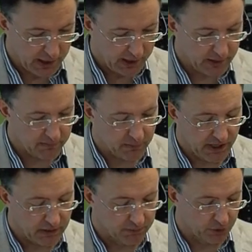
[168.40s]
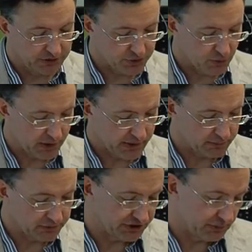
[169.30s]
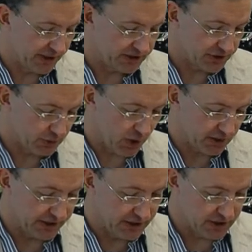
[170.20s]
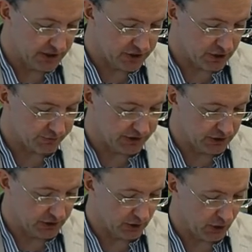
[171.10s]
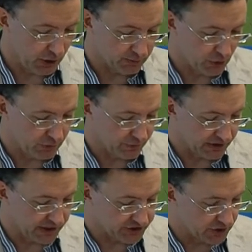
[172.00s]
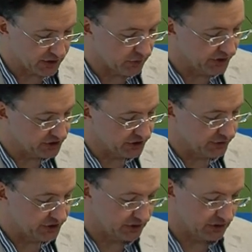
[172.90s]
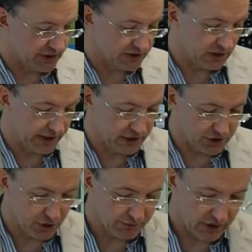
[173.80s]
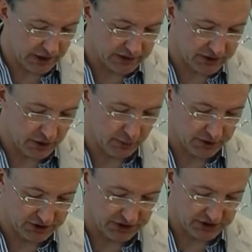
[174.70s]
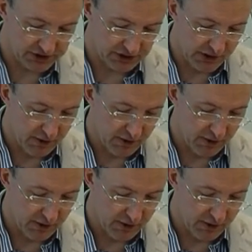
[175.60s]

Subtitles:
And the point as well that Patricia makes is that while the incidence of internal armed conflict has decreased in recent years, the legacy of violence still persists,